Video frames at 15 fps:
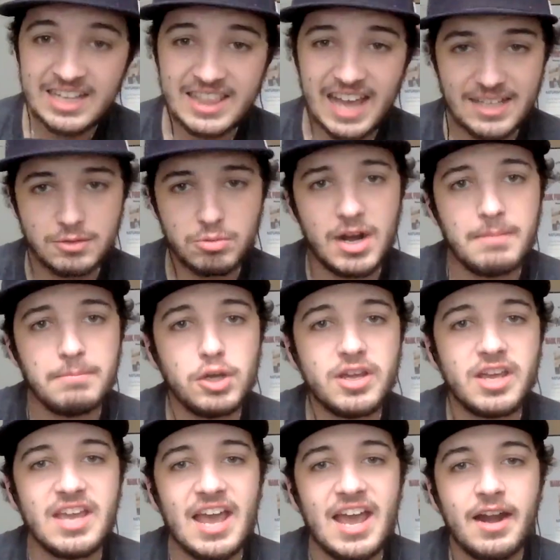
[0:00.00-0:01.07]
that's what I'm
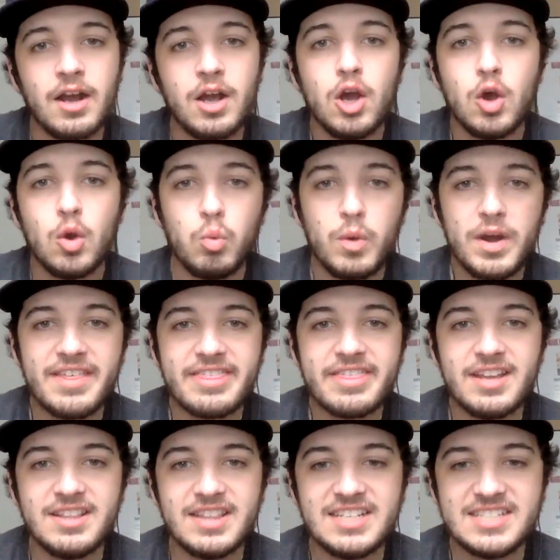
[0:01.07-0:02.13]
looking at with
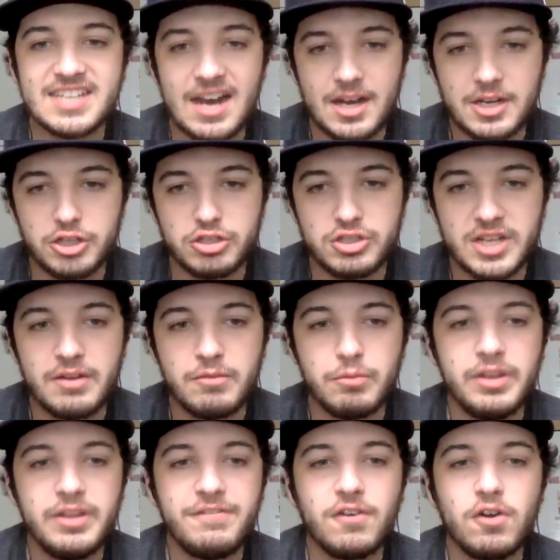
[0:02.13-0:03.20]
the Dodgers and
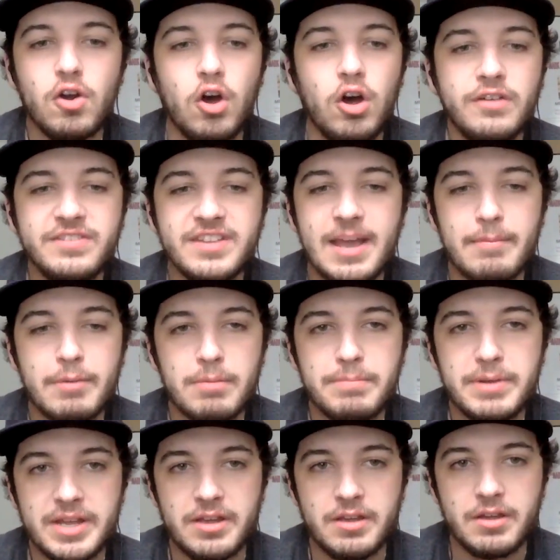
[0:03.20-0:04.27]
really for all the
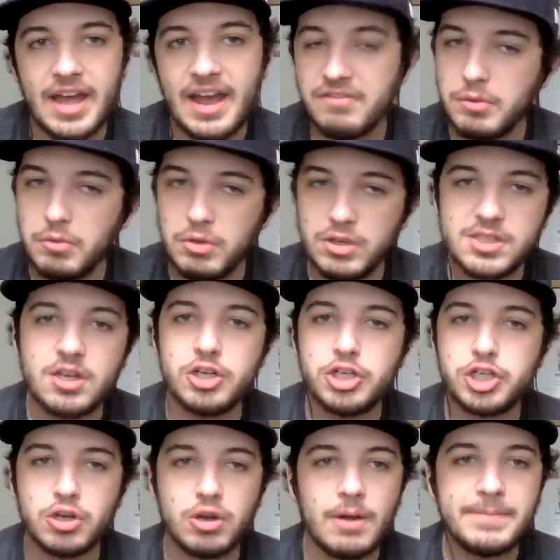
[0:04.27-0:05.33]
MLB. Everyone's going to
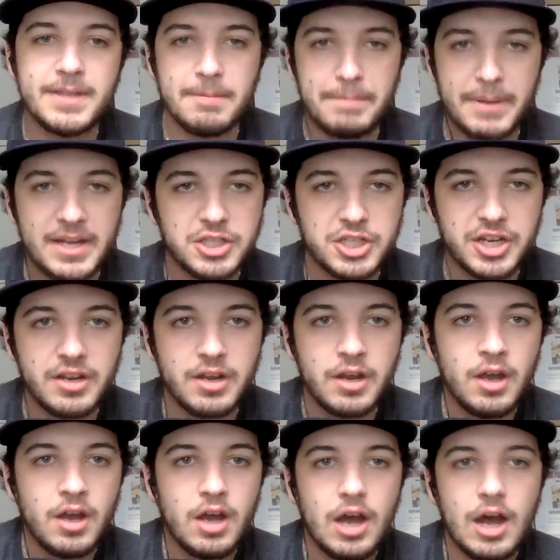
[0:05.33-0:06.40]
shore up their pitching
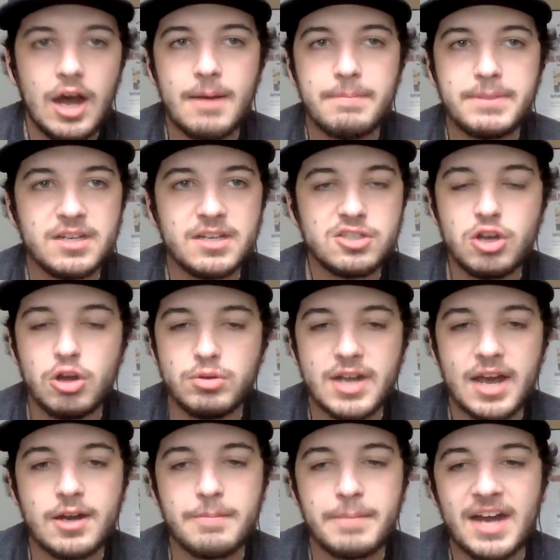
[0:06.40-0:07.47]
uh, but there's no
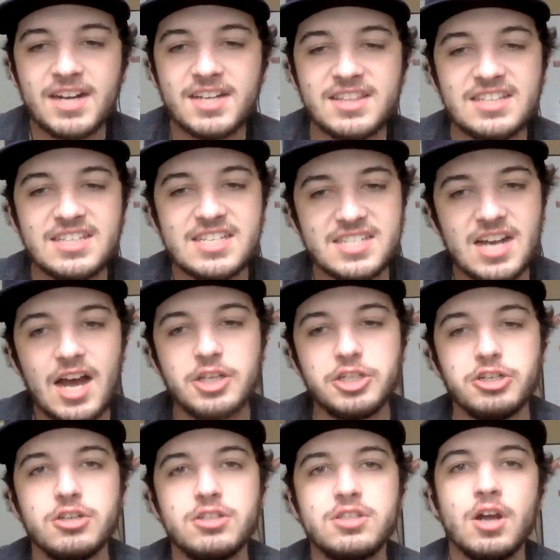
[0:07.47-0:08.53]
doubt about it that the
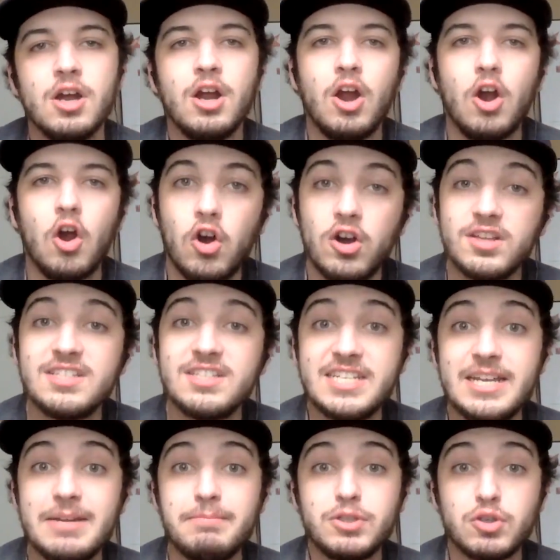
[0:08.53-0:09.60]
Dodgers are the
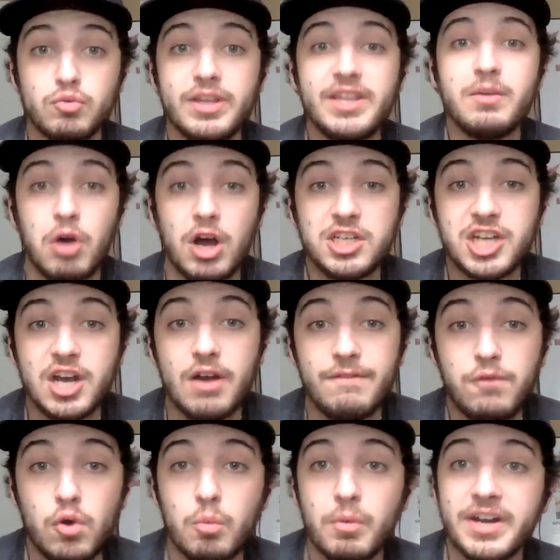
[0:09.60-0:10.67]
team to really watch
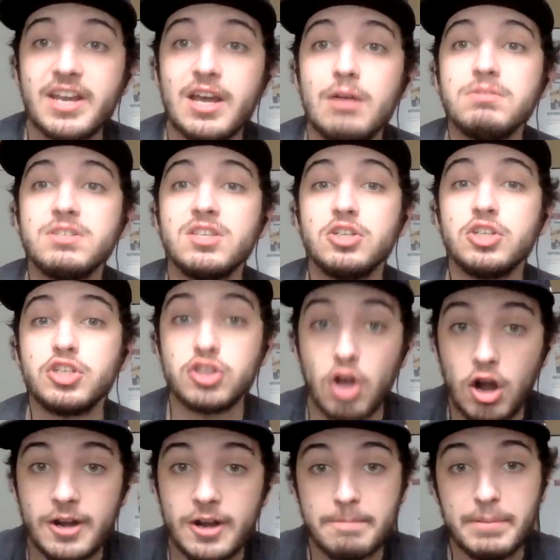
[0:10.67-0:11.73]
out for when it comes to
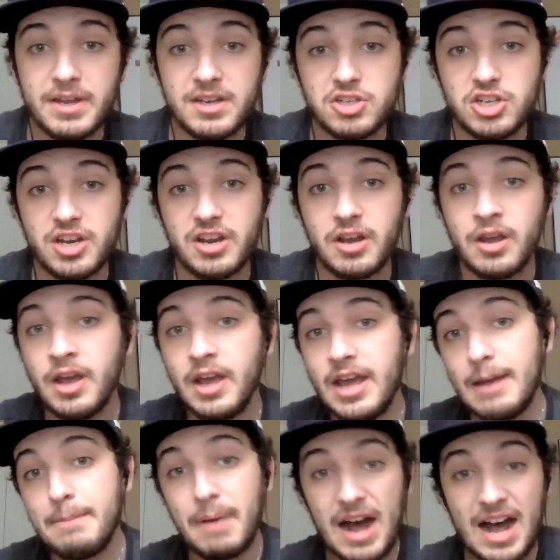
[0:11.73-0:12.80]
starting pitching
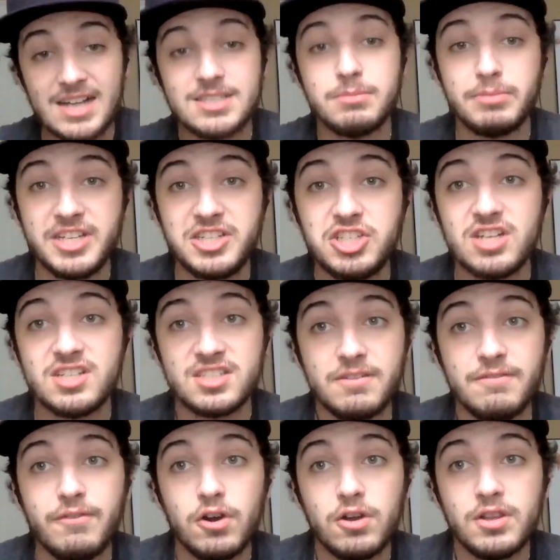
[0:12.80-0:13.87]
and possibly
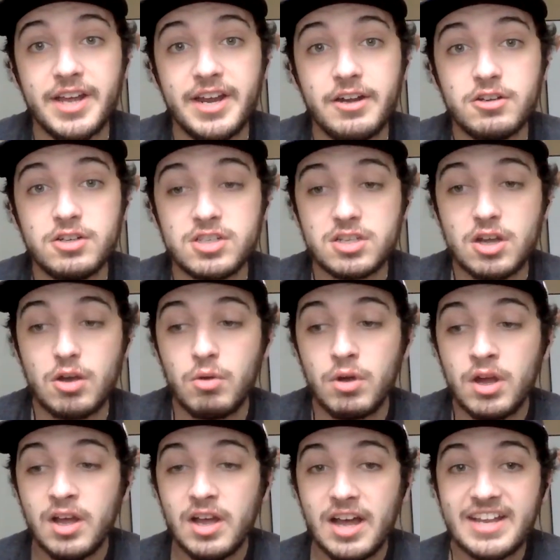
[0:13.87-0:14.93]
Justin Verlander. So
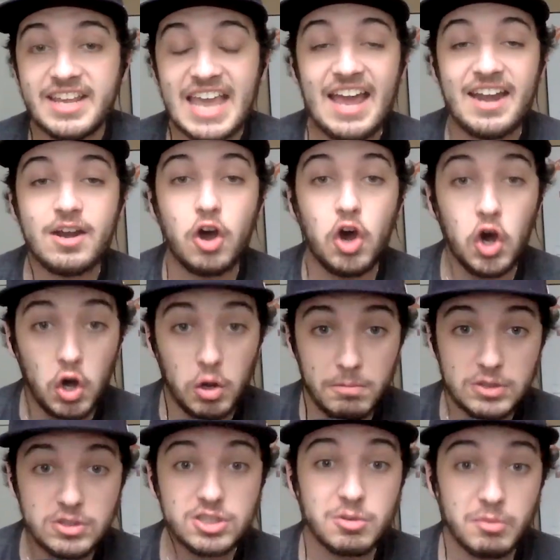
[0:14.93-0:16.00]
again,
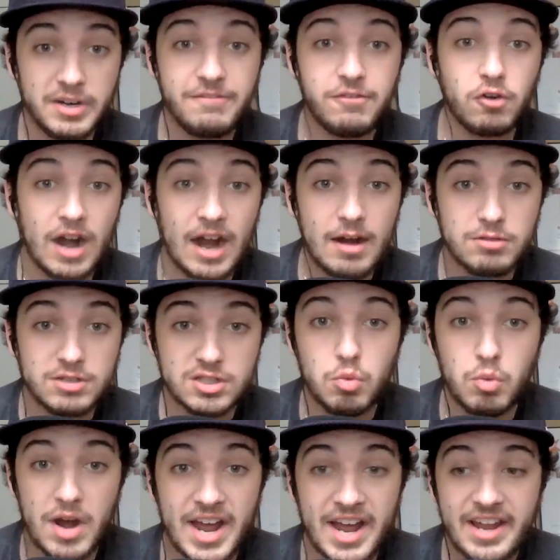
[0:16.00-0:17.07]
almost 24 hours
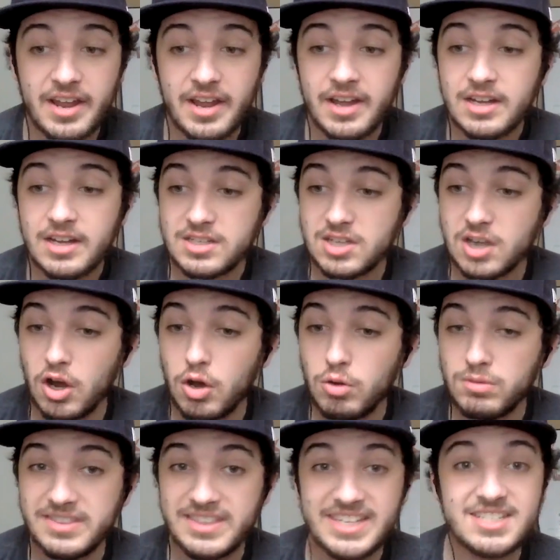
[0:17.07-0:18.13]
away.
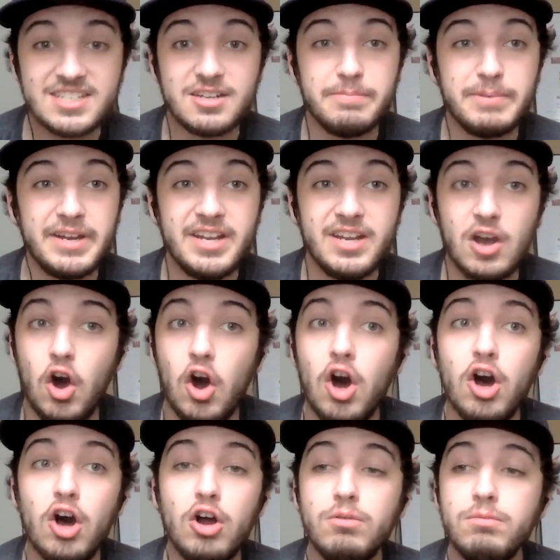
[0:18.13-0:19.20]
So this could be
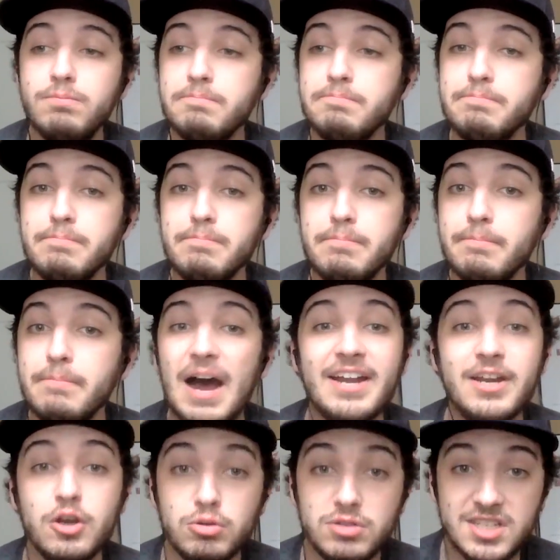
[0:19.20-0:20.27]
all
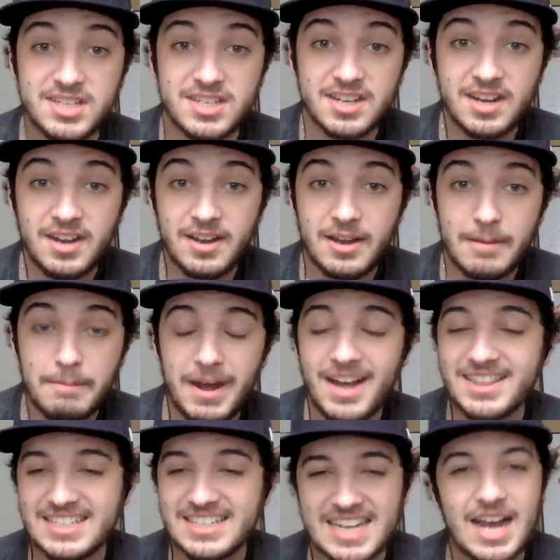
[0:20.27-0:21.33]
minute
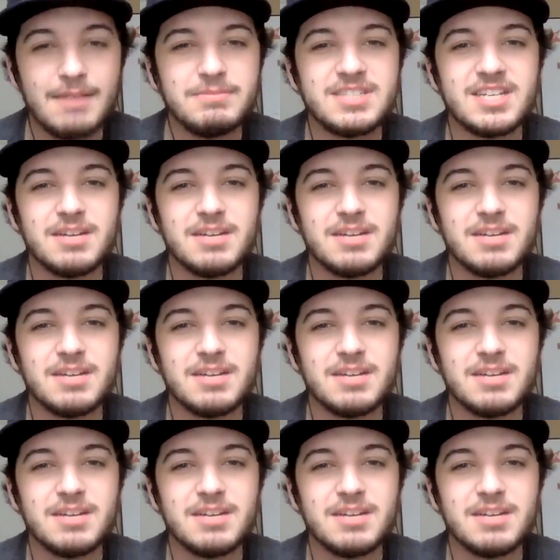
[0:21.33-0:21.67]
by the time